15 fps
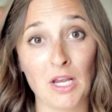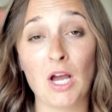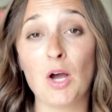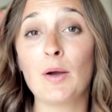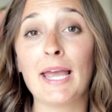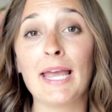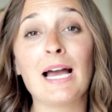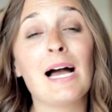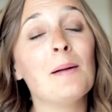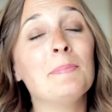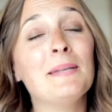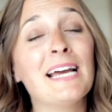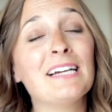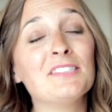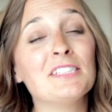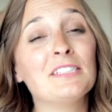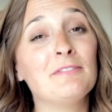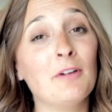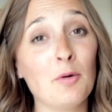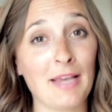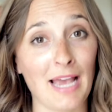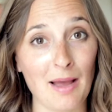Okay, up next is
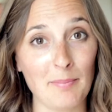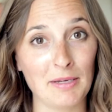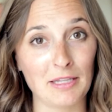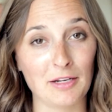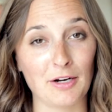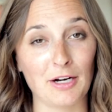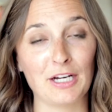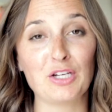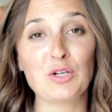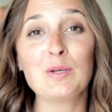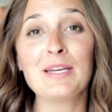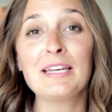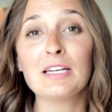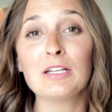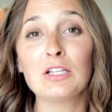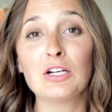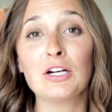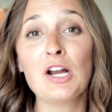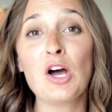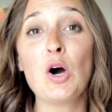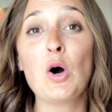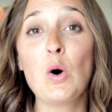vocabulary. You need to learn a
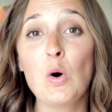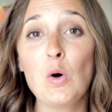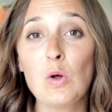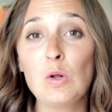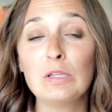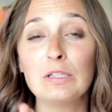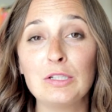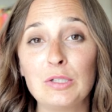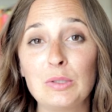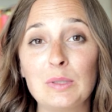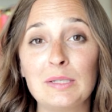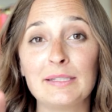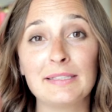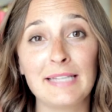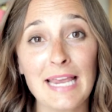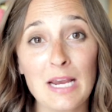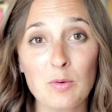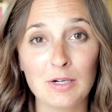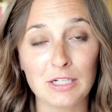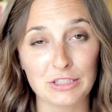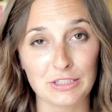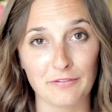whole new language
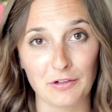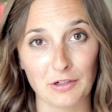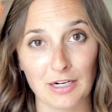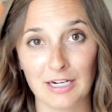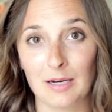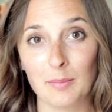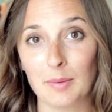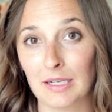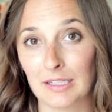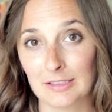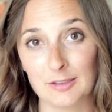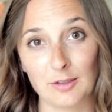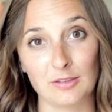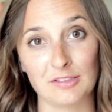if you're gonna be in Soul